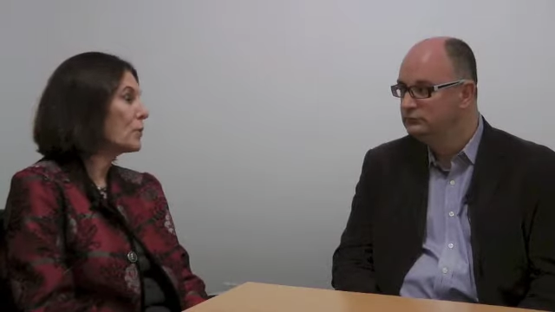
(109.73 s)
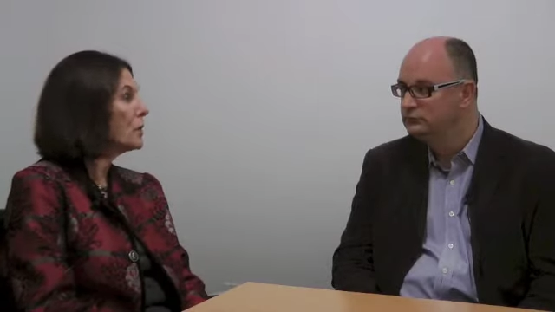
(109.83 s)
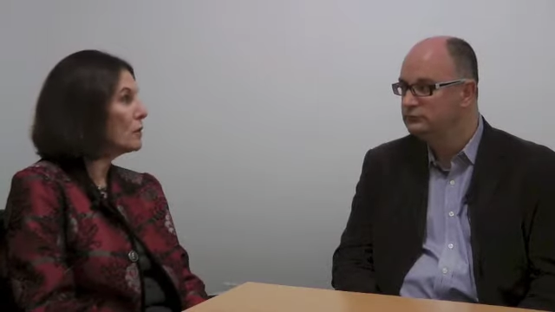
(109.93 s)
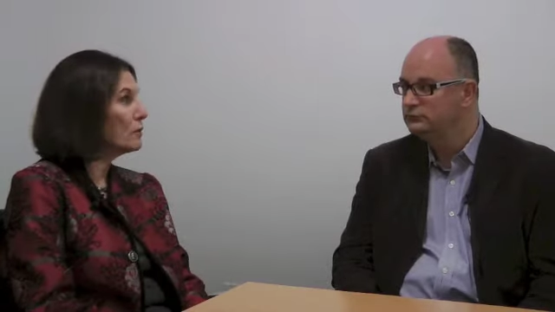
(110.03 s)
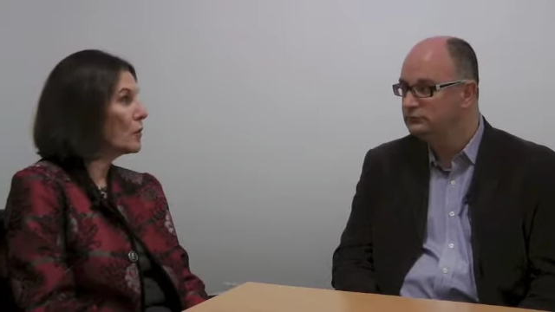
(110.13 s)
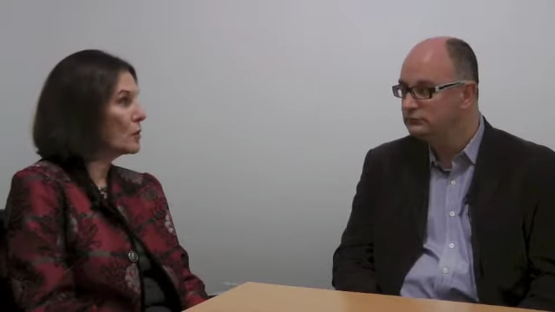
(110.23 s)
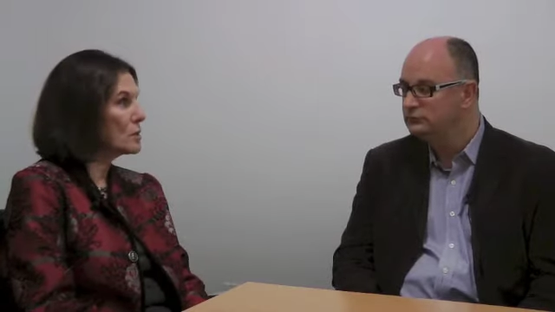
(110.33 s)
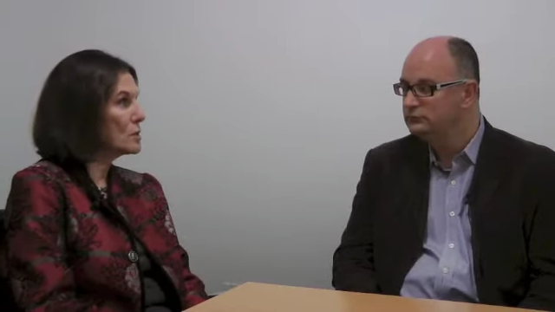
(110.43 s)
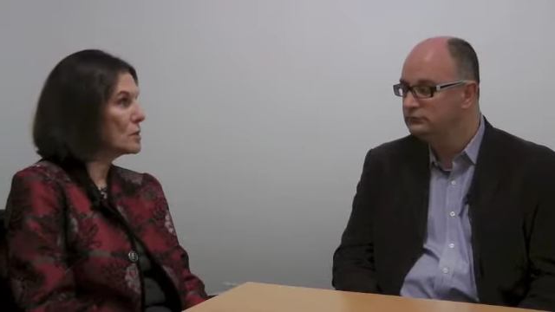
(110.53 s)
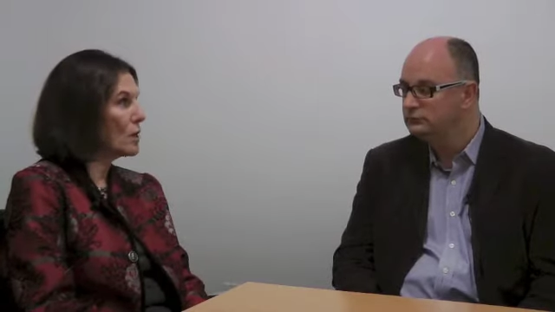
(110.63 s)
Speaker 1: really
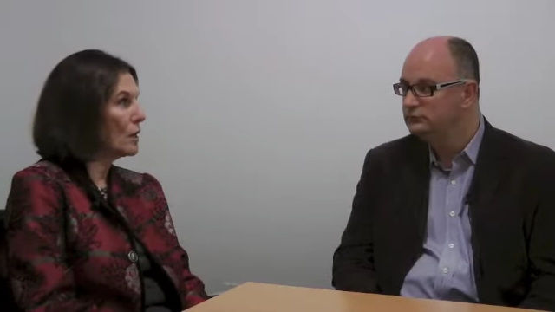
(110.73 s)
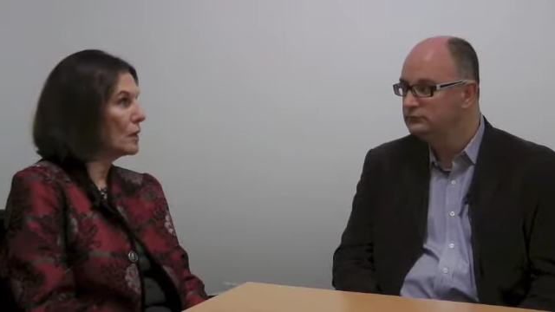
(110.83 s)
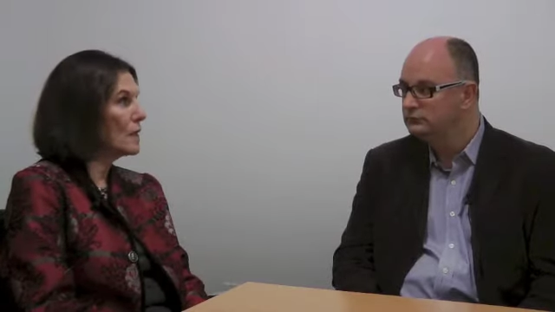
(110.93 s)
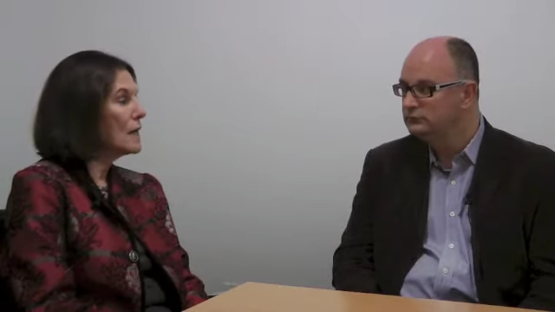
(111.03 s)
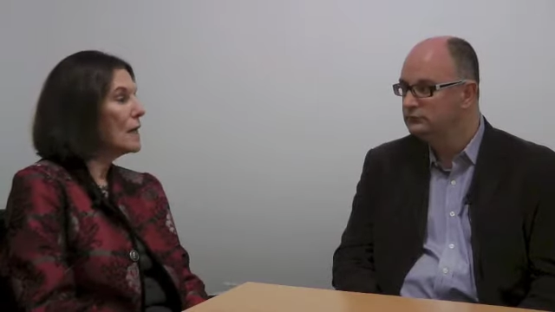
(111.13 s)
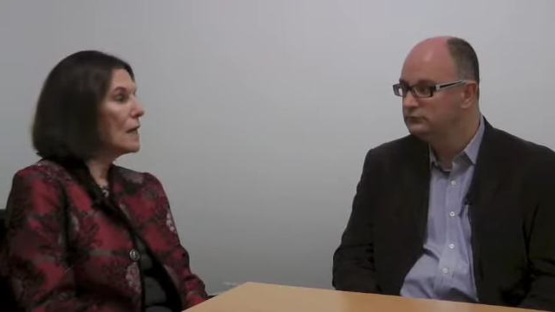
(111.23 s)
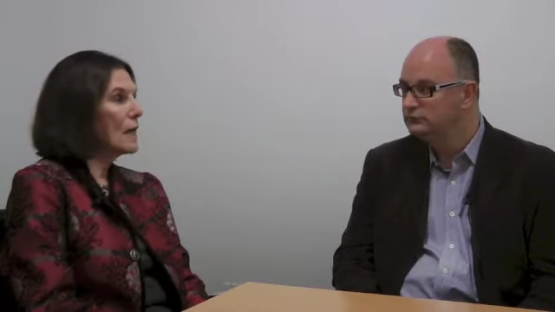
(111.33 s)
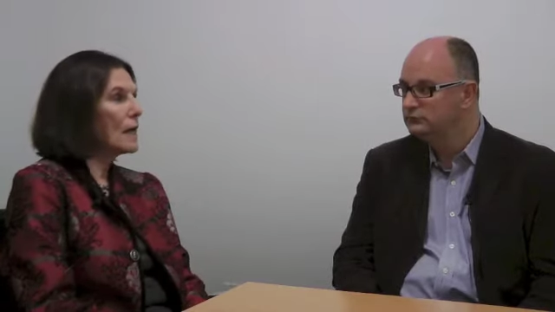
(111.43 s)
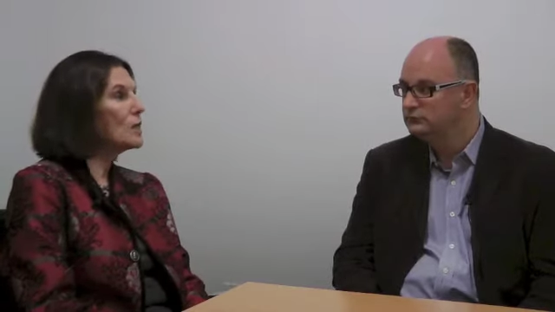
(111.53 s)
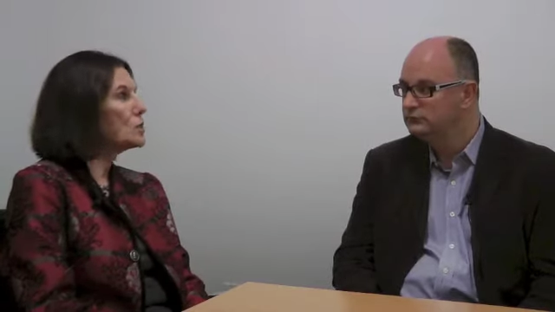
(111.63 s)
focuses on
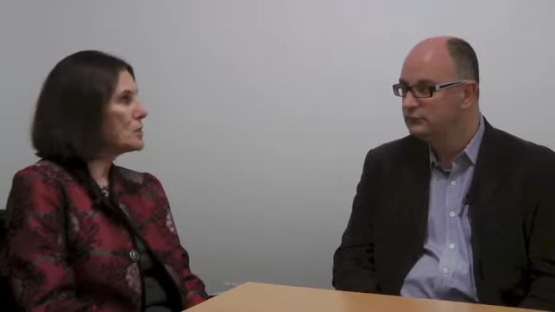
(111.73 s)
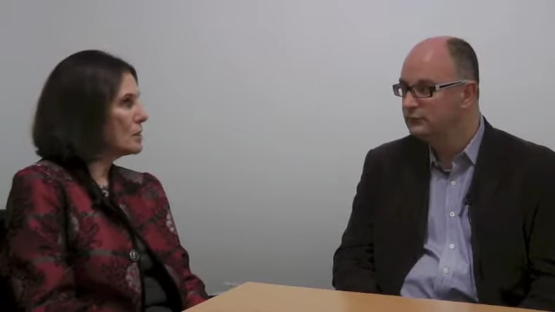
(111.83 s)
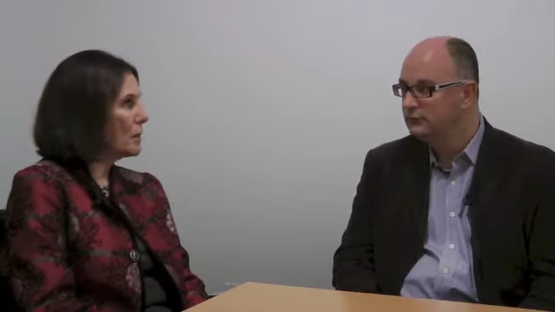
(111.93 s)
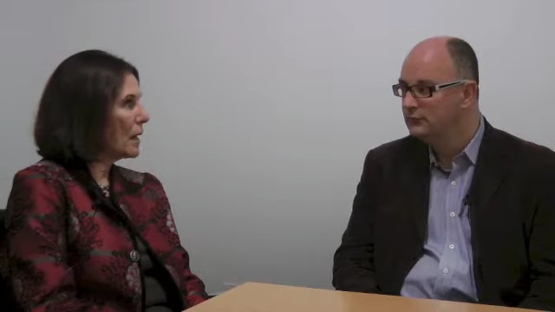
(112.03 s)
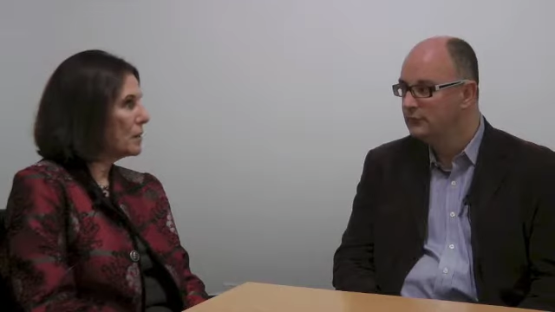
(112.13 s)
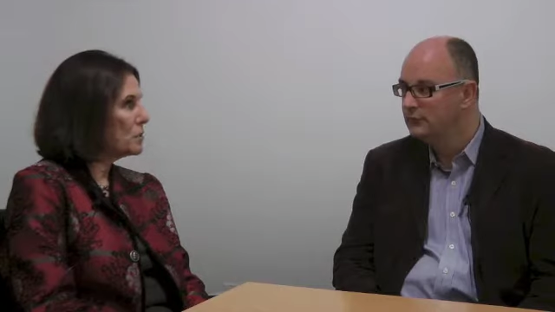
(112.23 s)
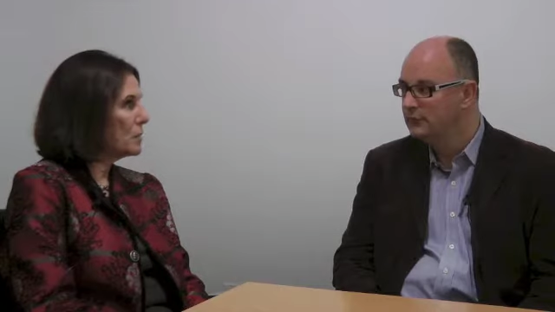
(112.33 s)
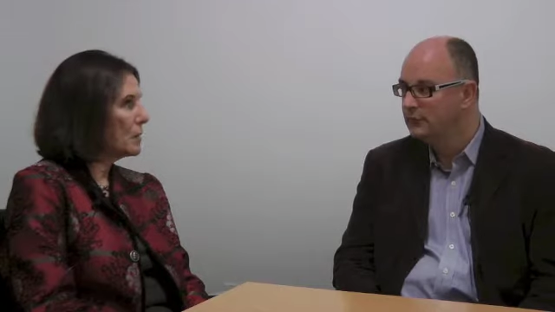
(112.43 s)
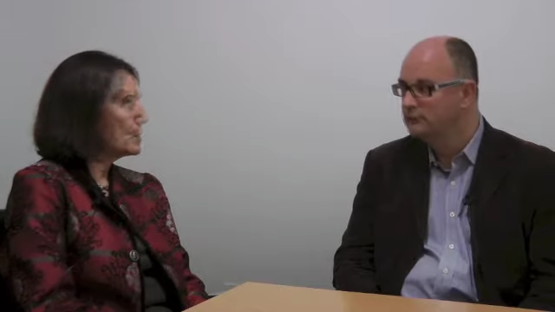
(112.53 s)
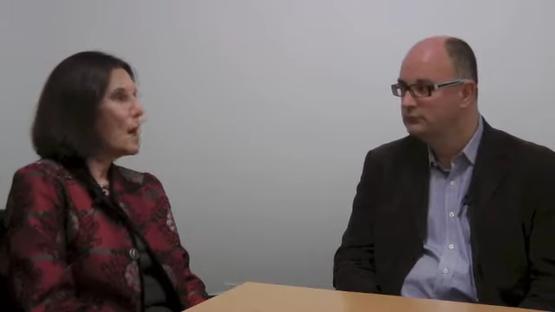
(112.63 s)
agency
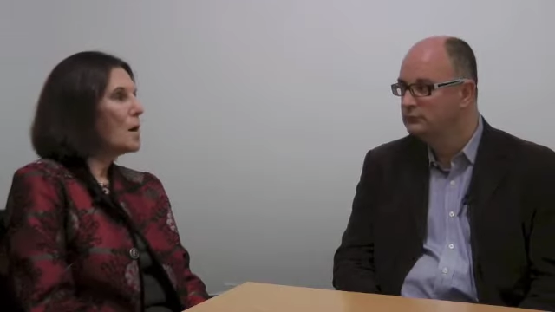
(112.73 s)
management.